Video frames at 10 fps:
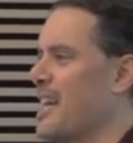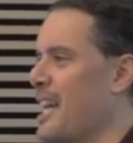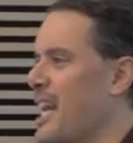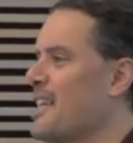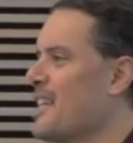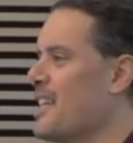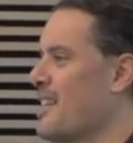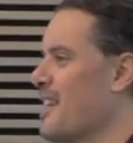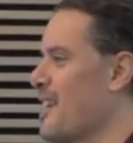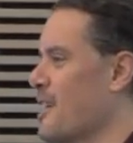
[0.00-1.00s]

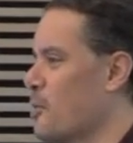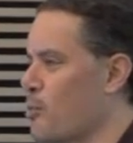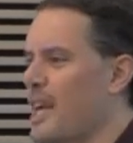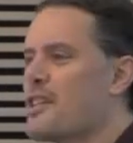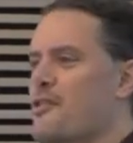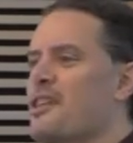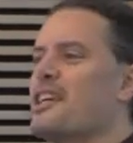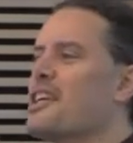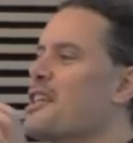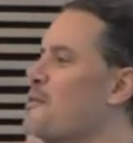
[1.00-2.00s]
any
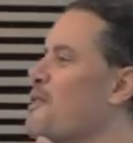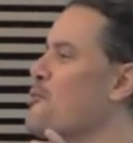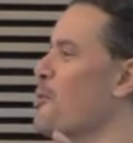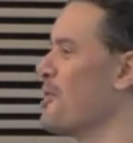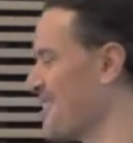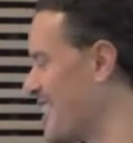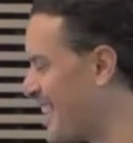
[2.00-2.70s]
right-thinking individual